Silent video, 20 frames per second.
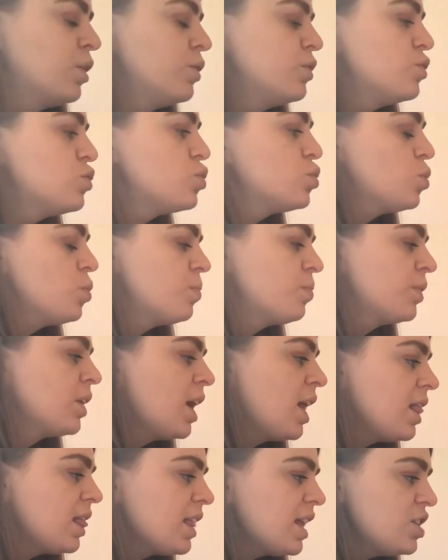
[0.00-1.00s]
So
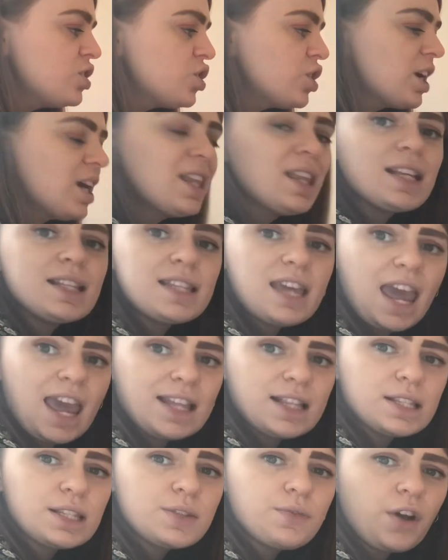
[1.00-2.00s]
let's look at the
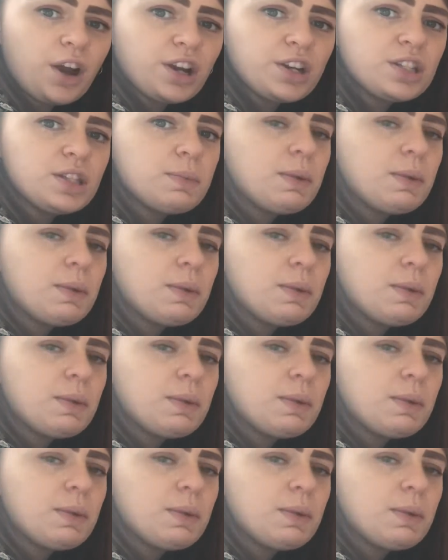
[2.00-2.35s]
tens first.